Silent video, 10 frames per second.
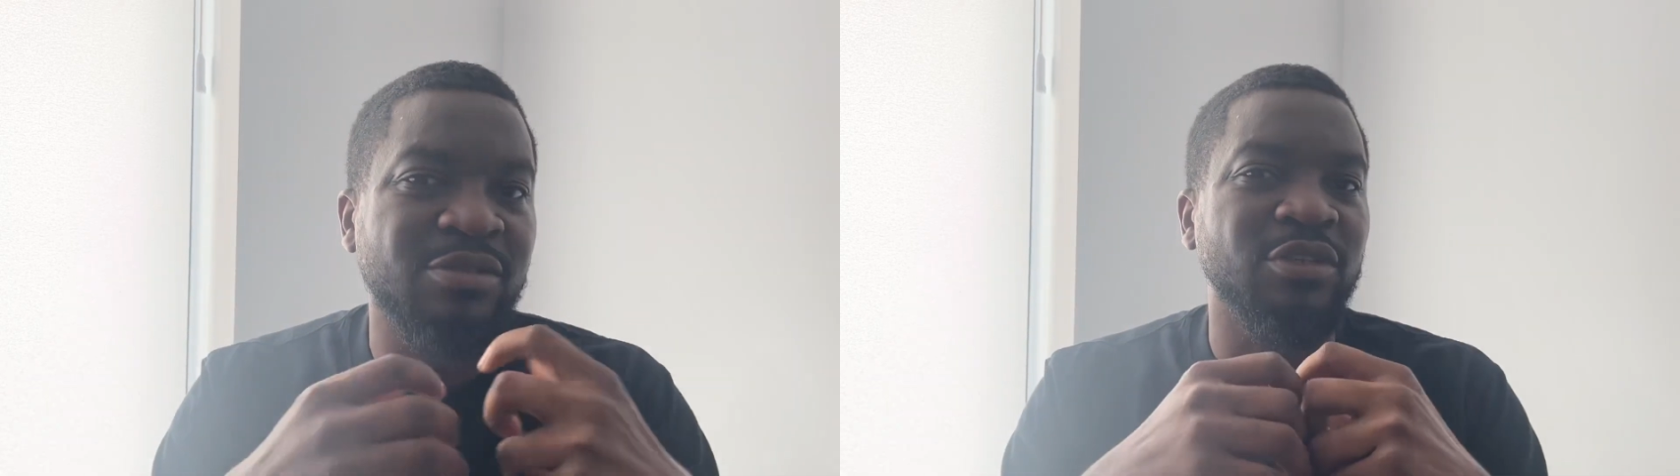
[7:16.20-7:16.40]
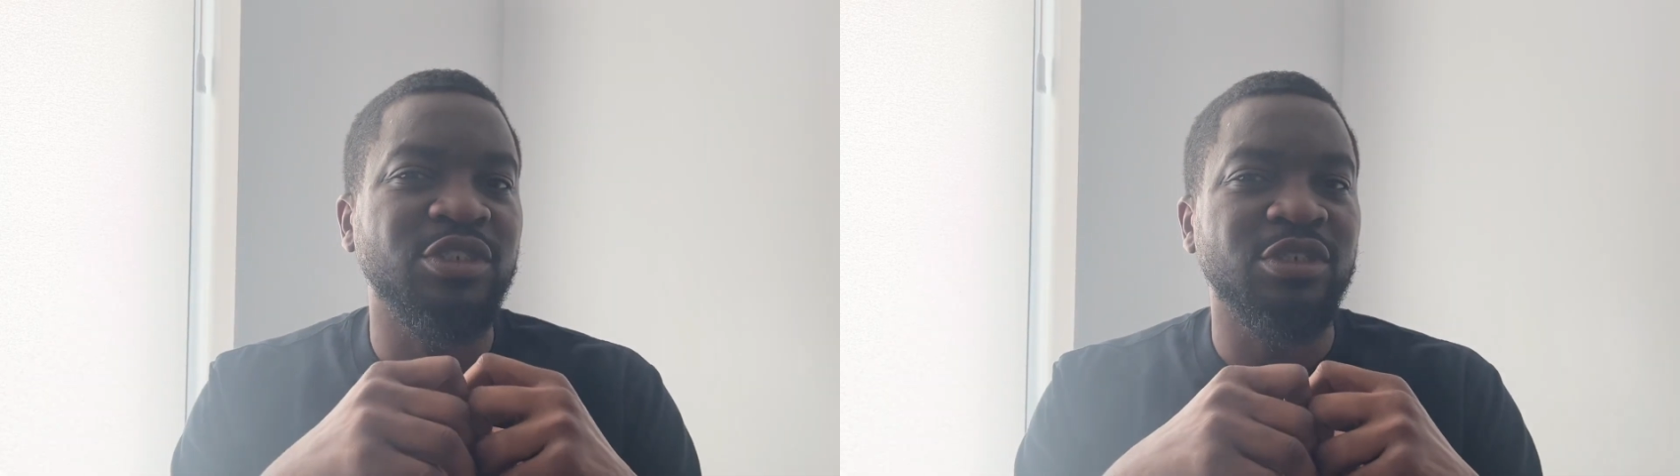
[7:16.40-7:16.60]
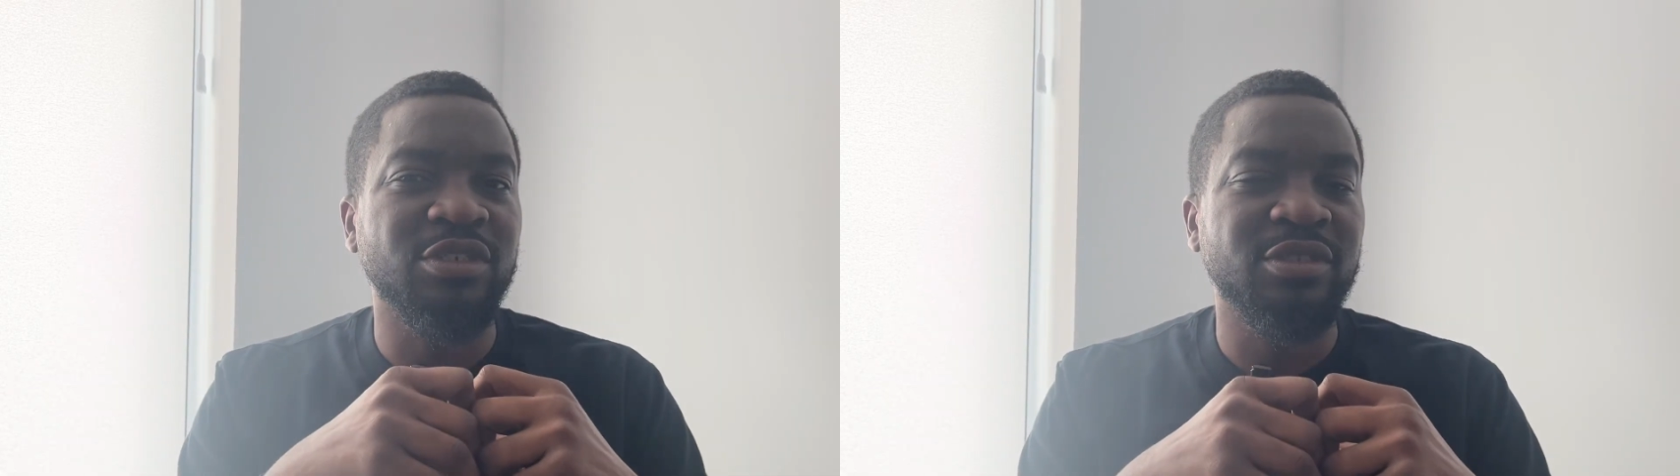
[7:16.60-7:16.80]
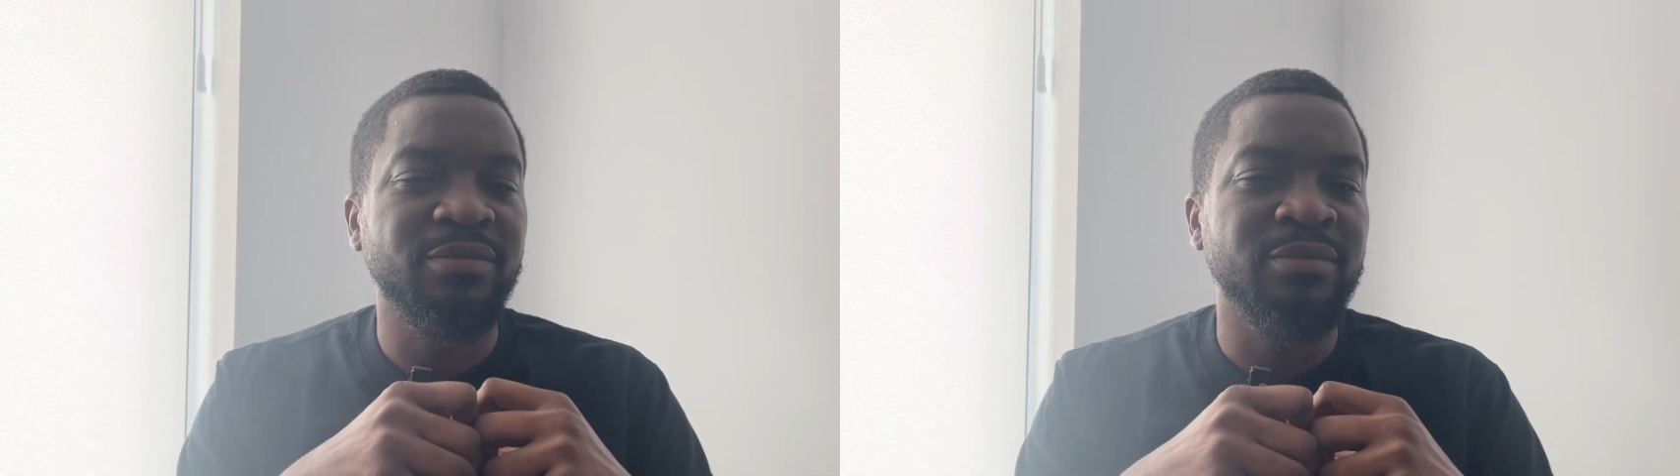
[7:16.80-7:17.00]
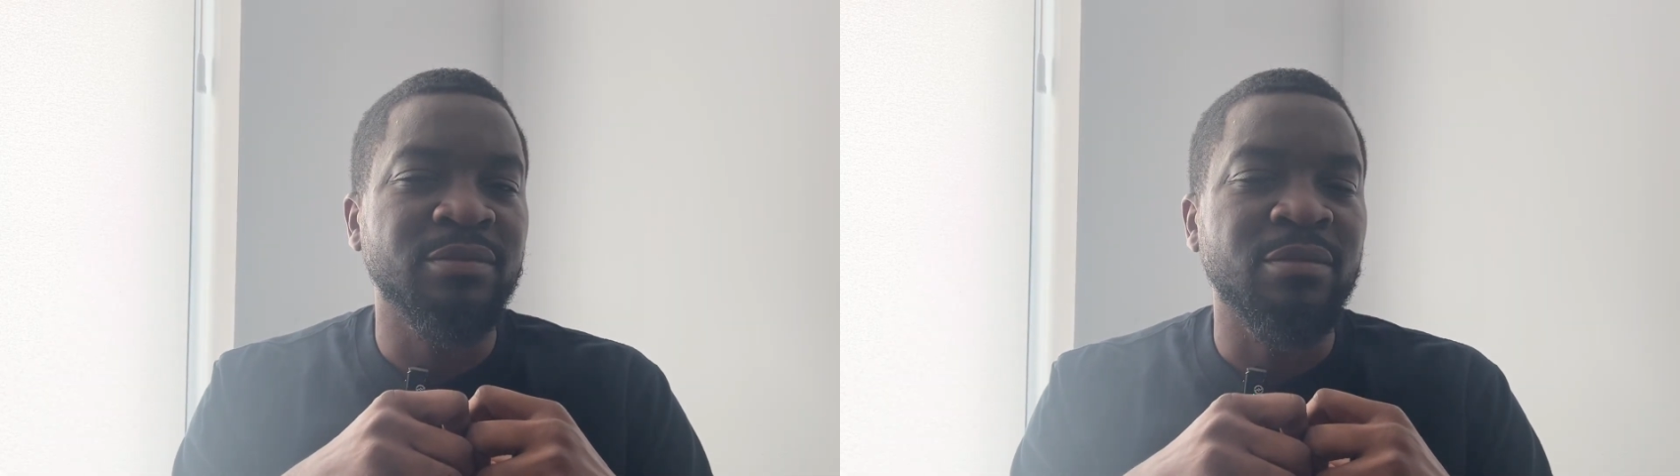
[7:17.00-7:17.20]
conscious.
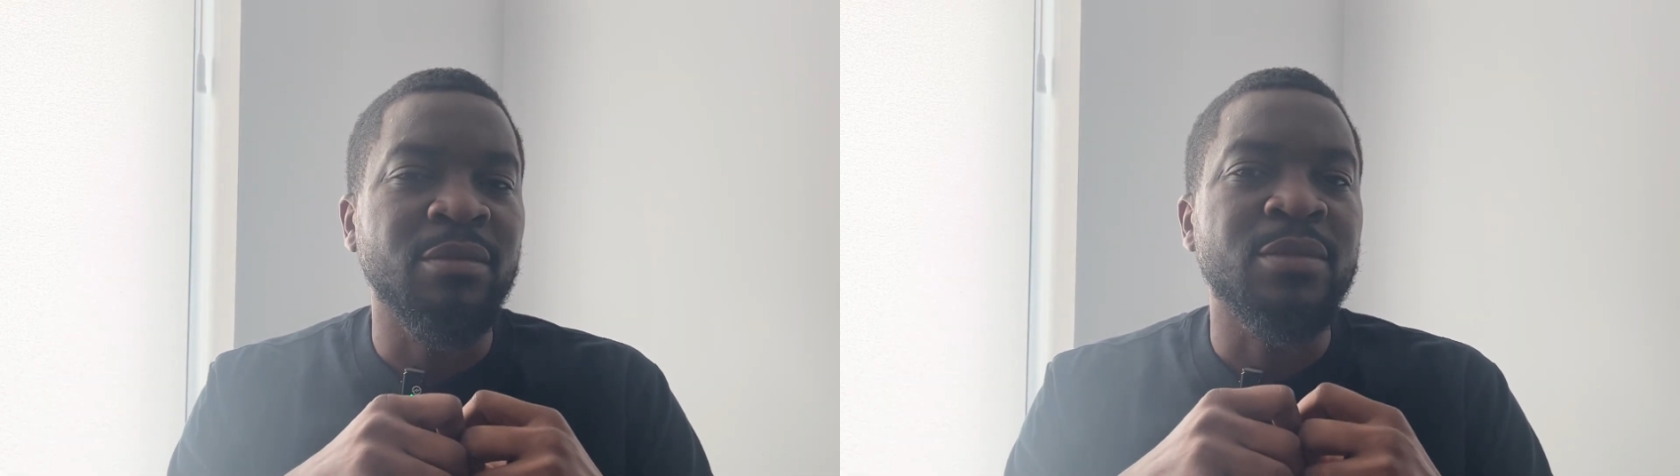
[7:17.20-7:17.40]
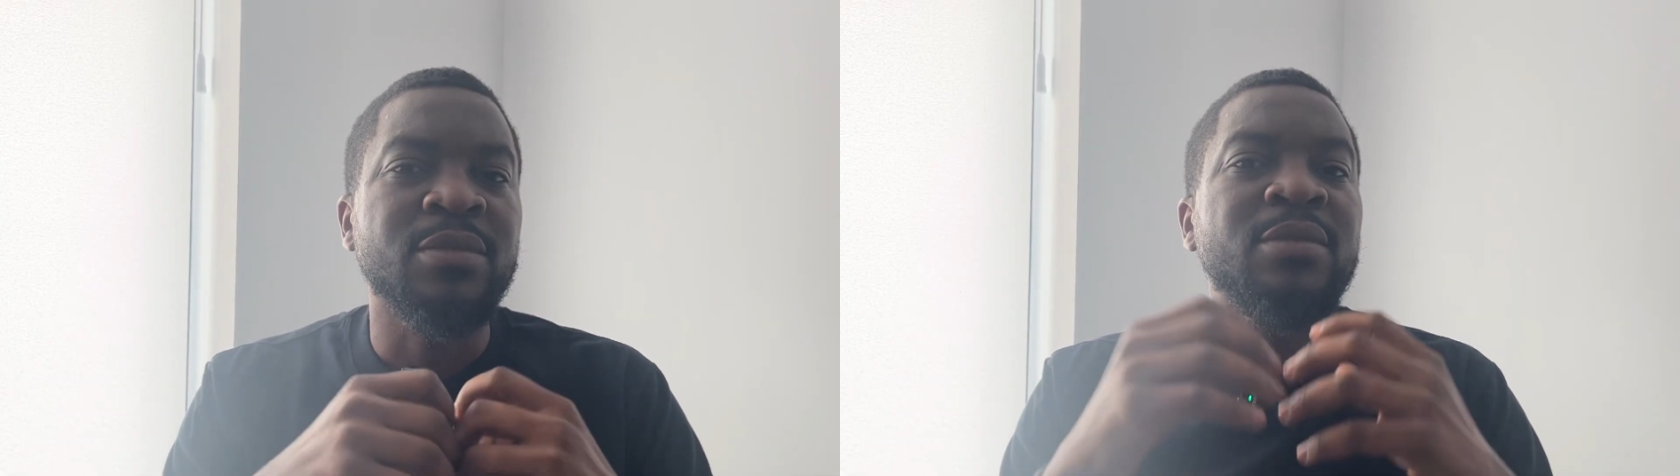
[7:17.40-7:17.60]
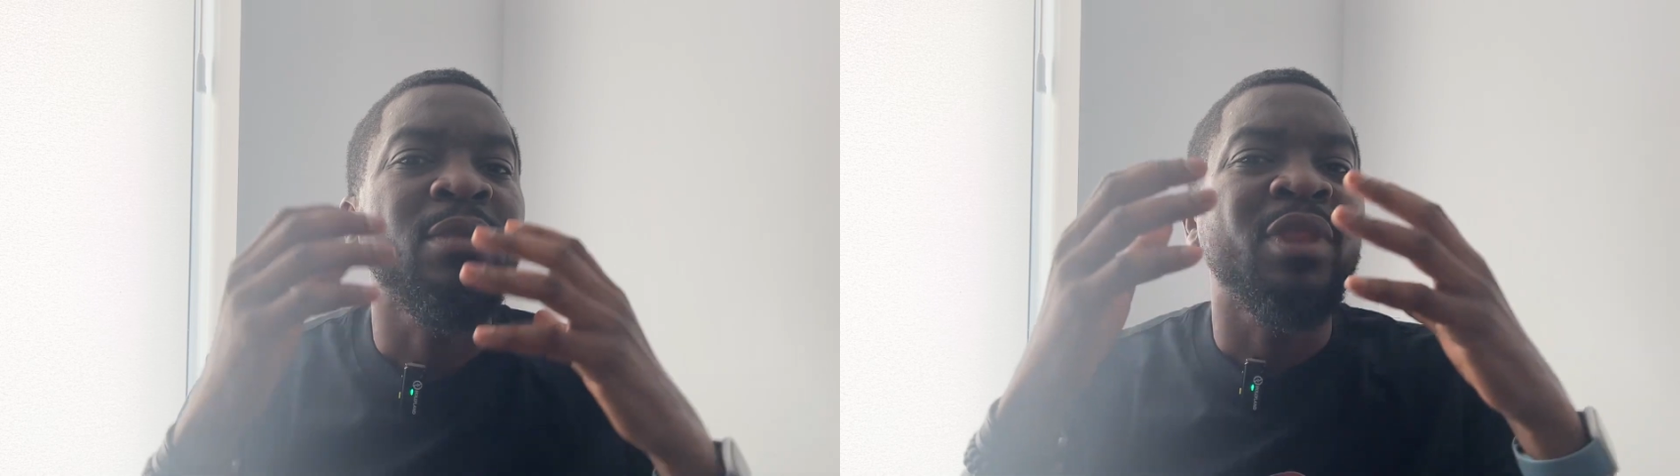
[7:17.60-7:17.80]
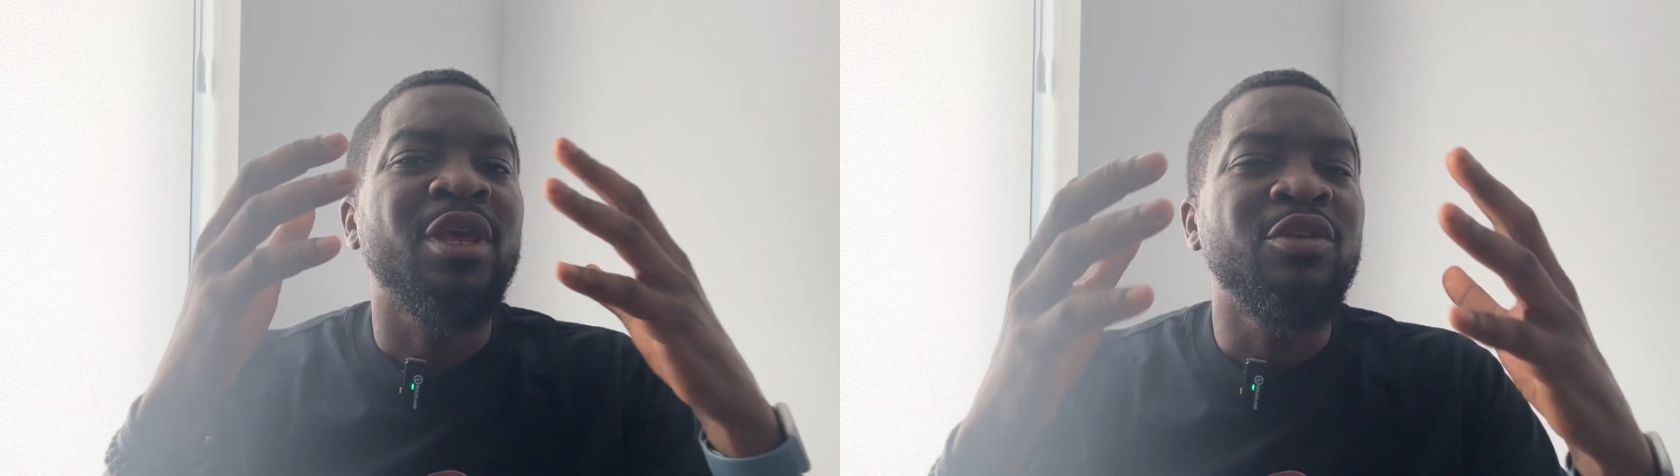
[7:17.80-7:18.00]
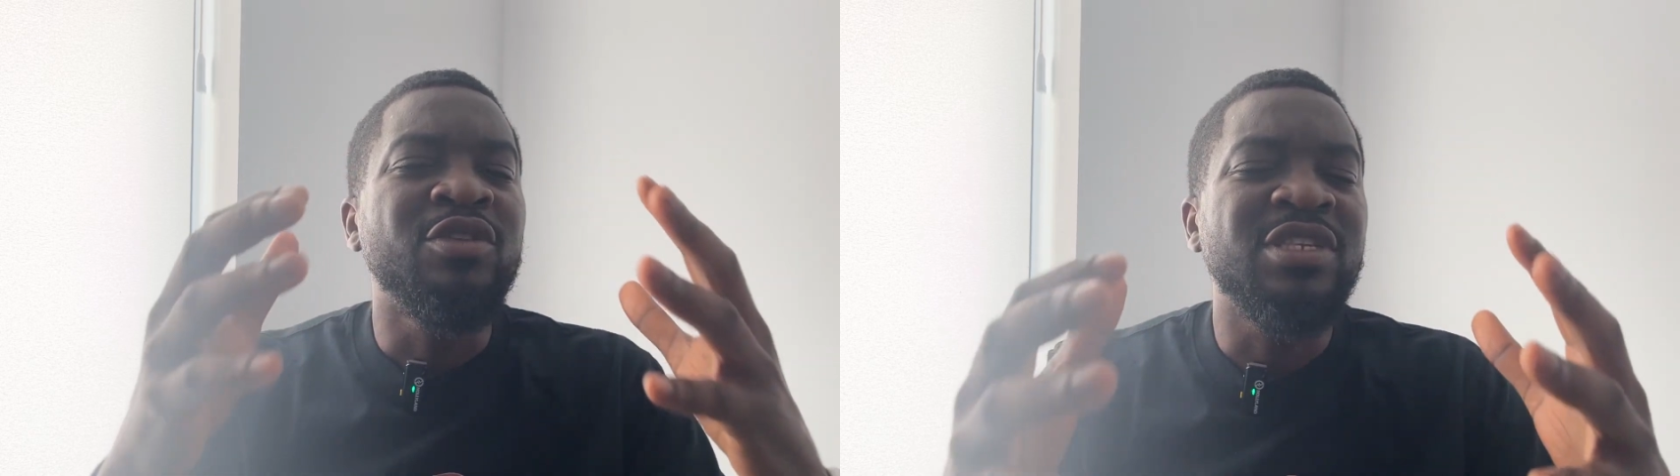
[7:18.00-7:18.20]

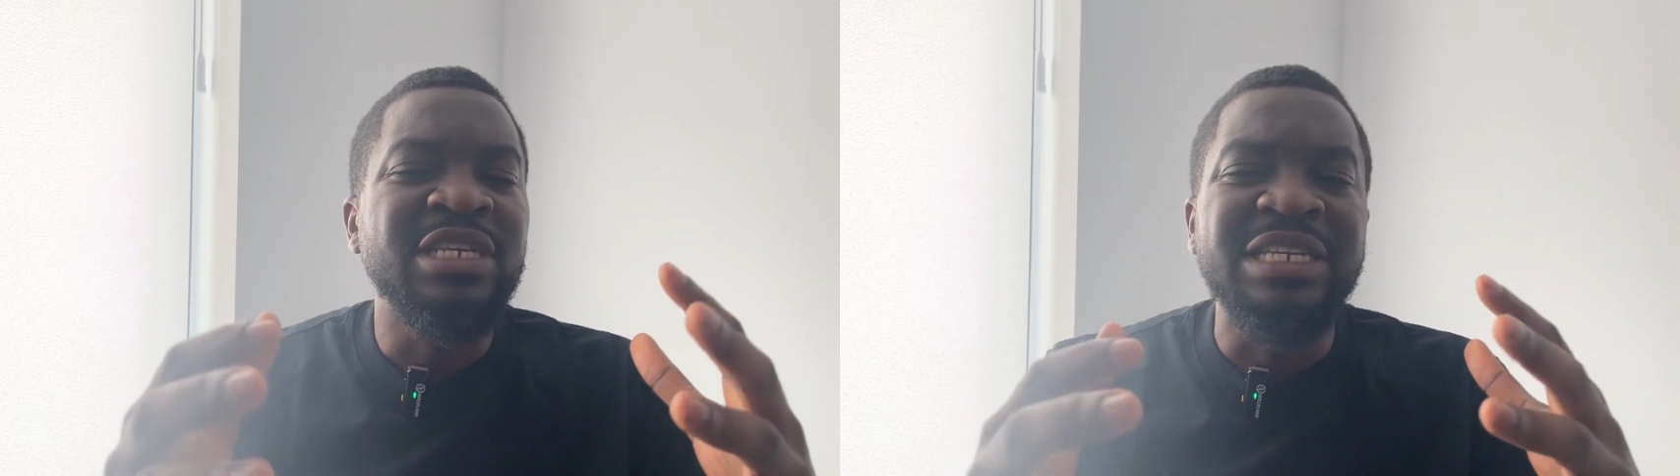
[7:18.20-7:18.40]
You see,